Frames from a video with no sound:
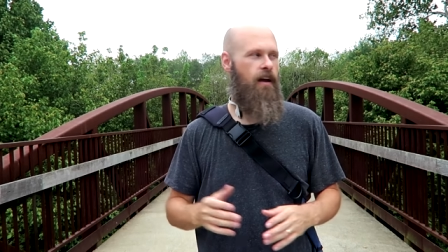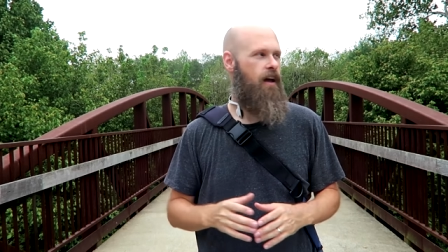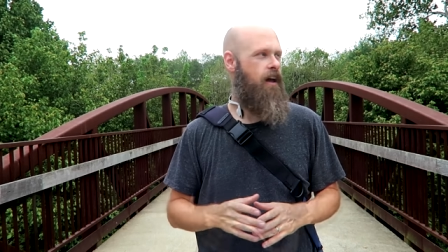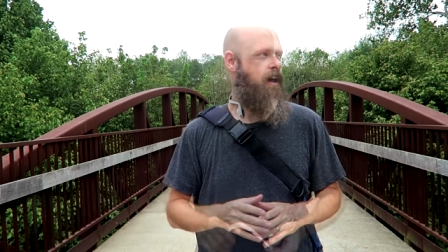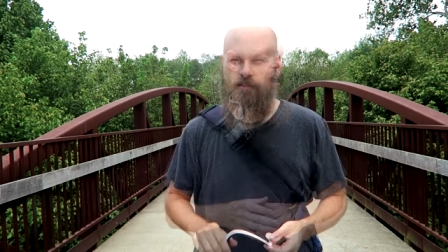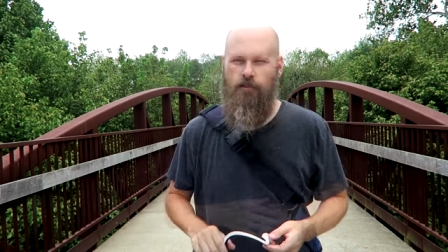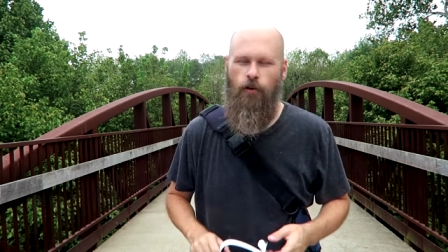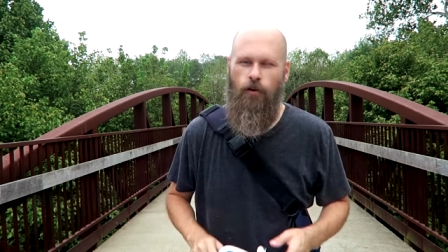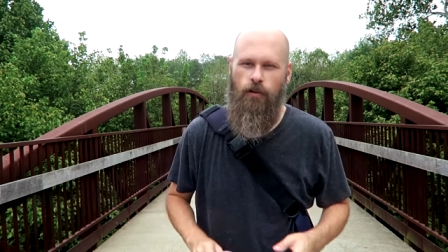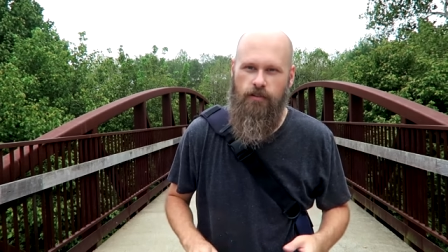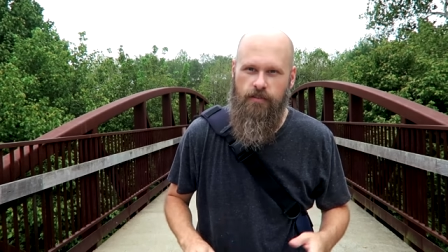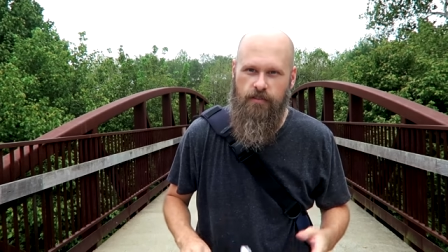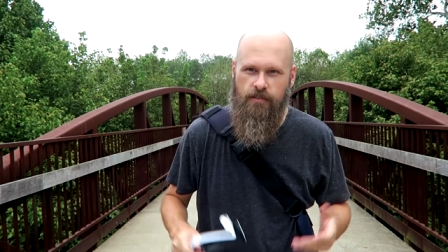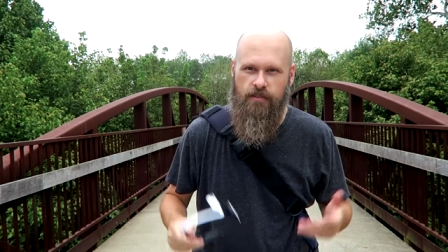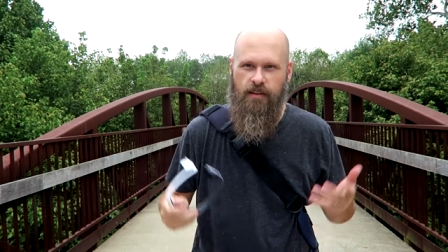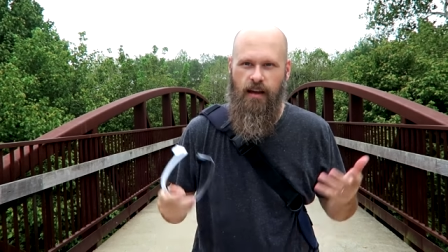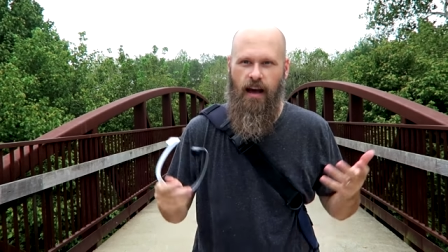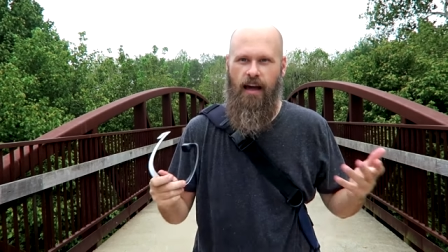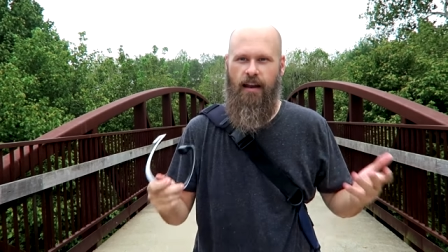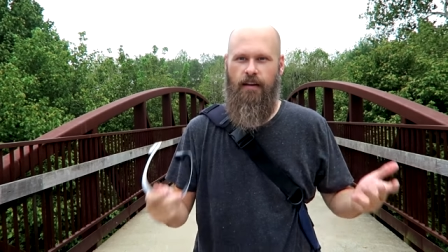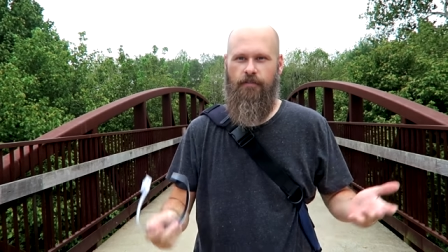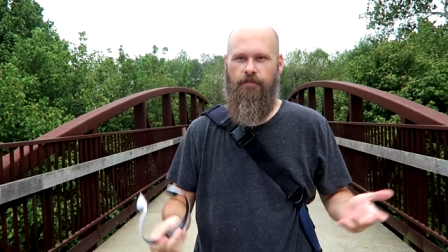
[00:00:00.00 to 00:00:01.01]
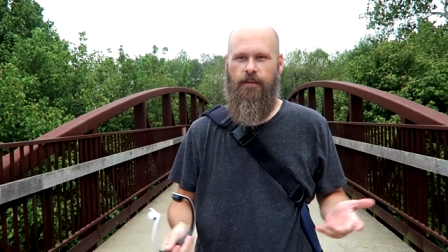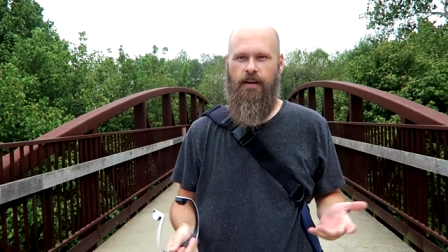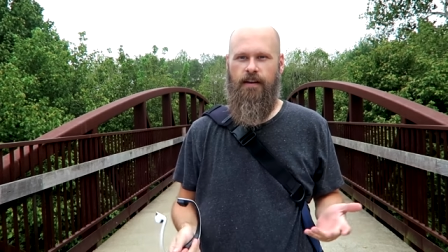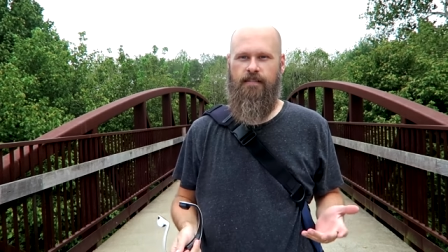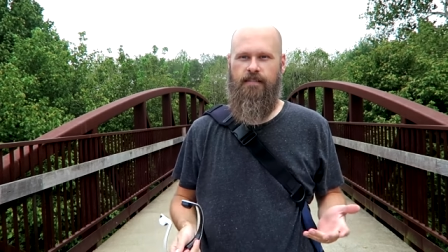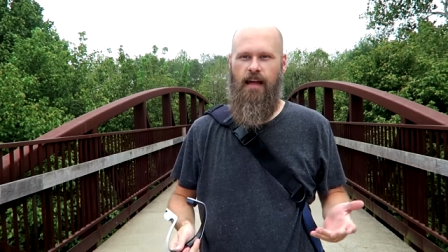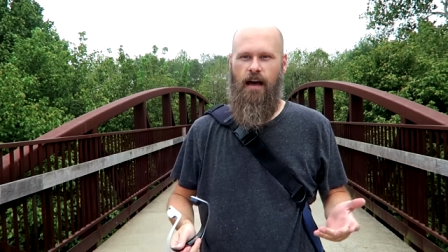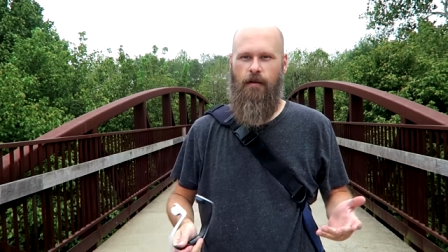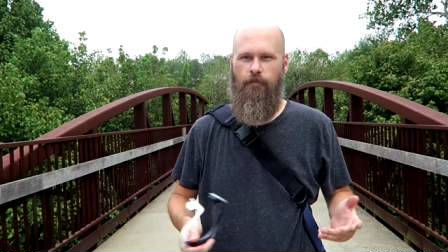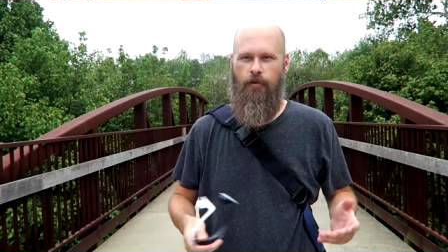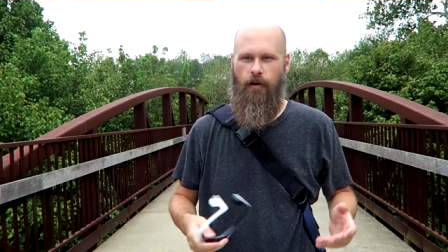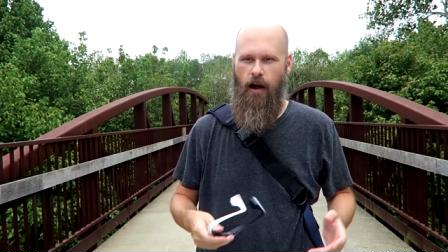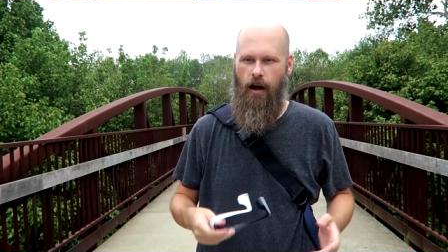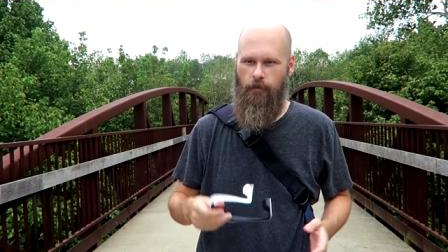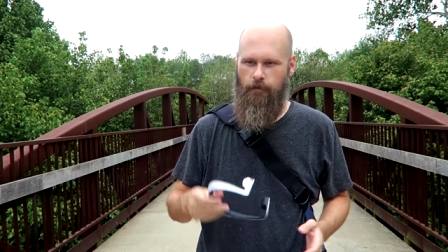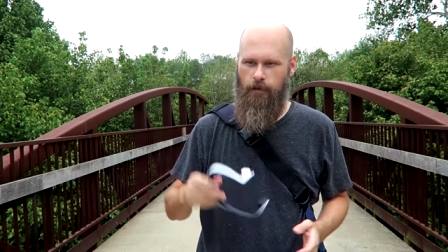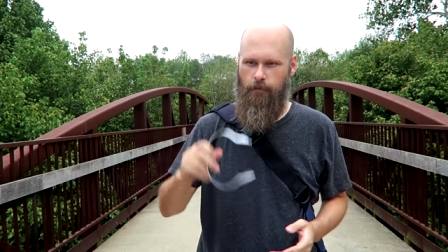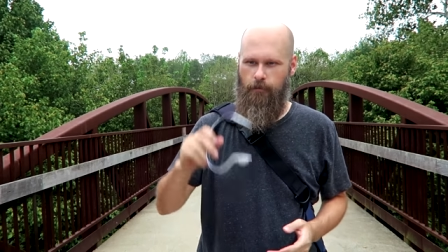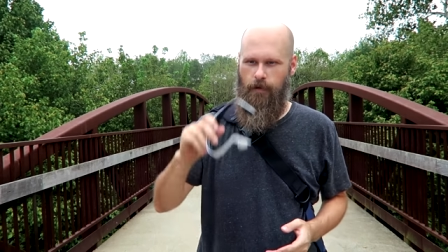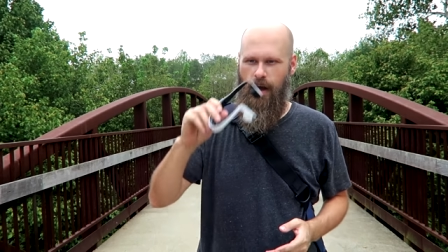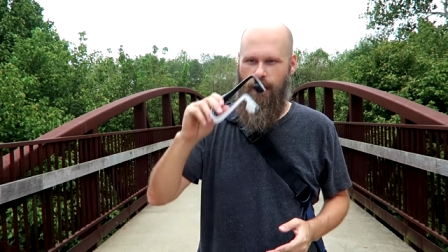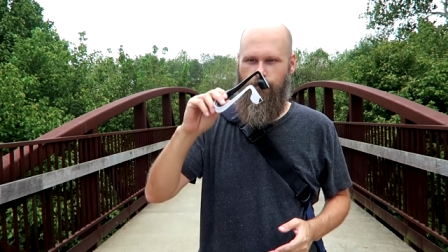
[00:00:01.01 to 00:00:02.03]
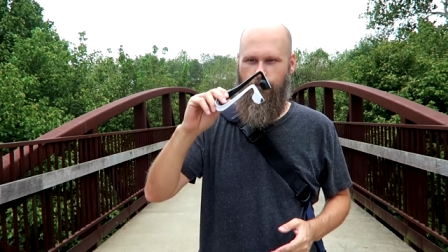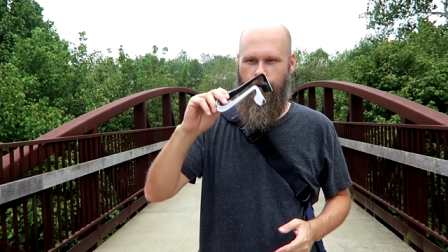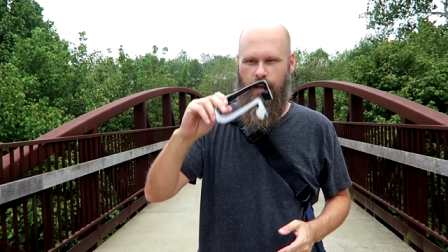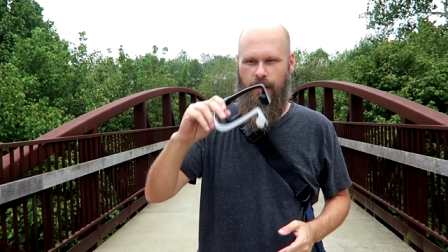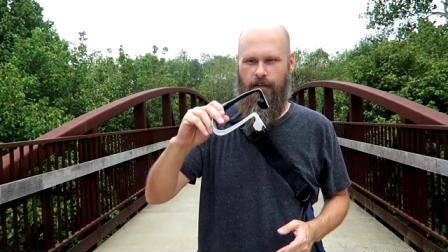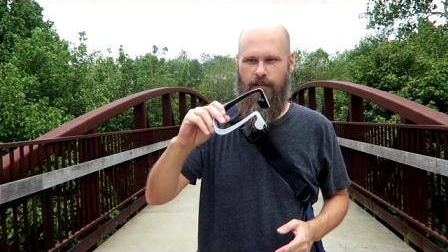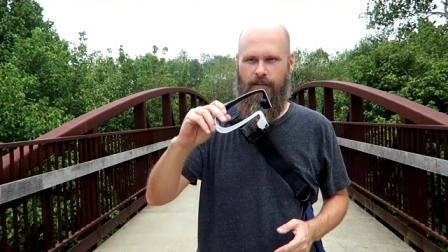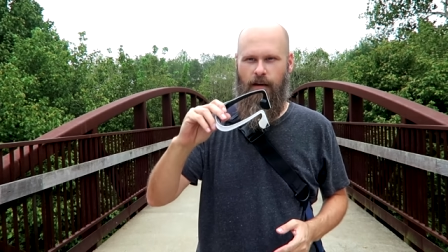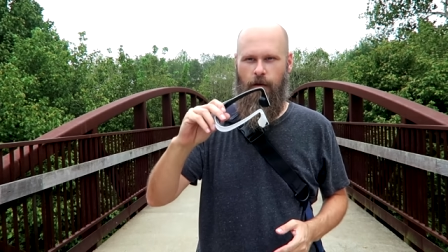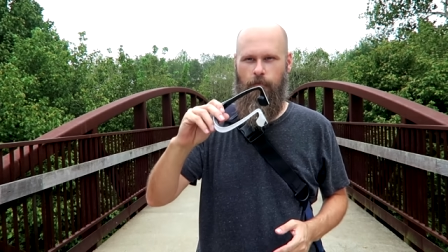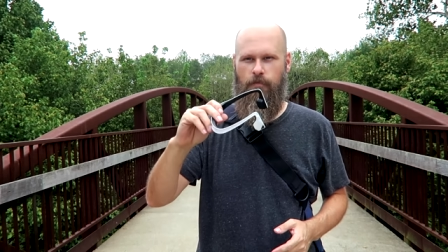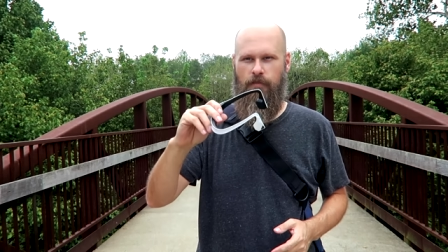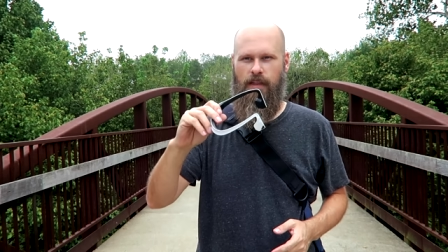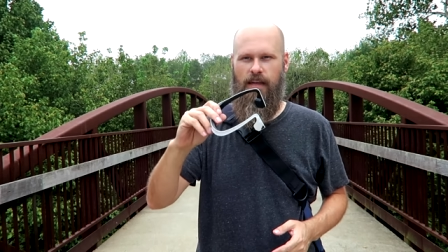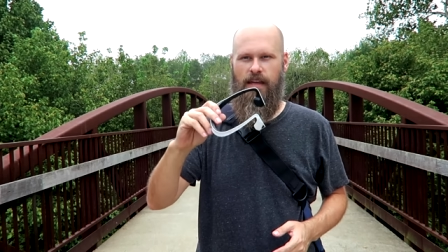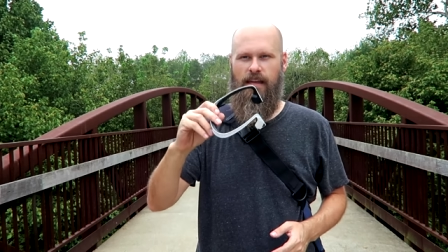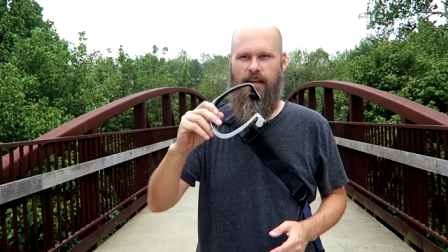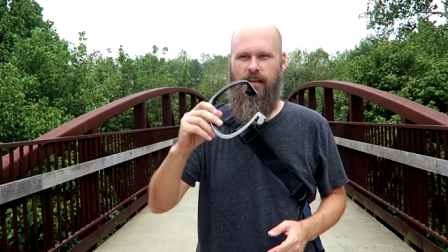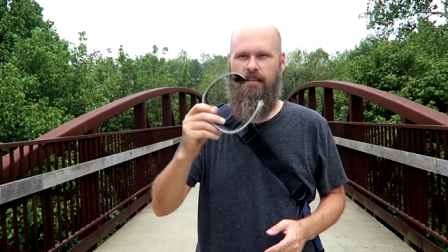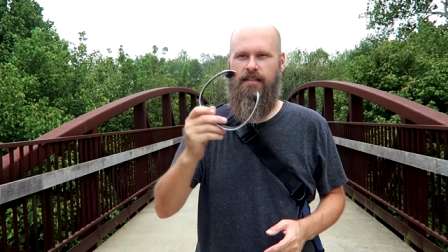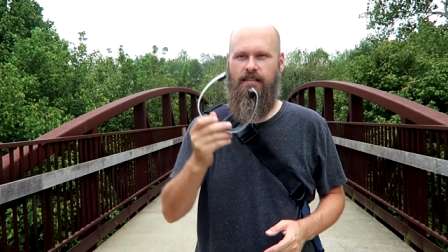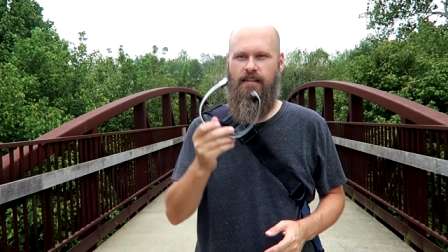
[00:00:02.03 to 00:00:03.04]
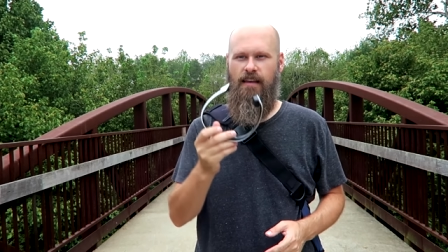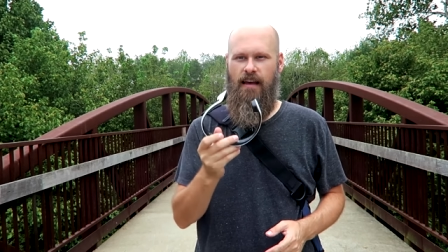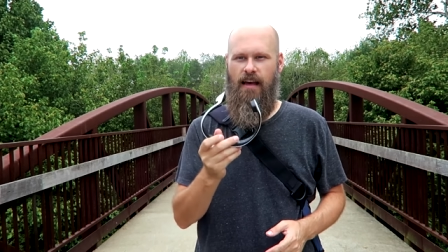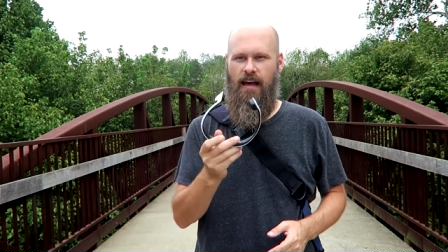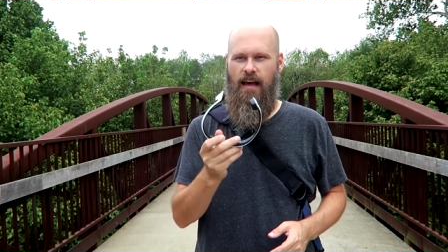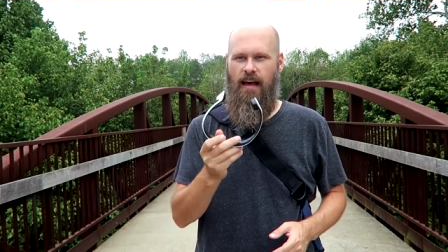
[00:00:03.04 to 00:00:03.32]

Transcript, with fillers: So to kind of fix that problem, I picked up these.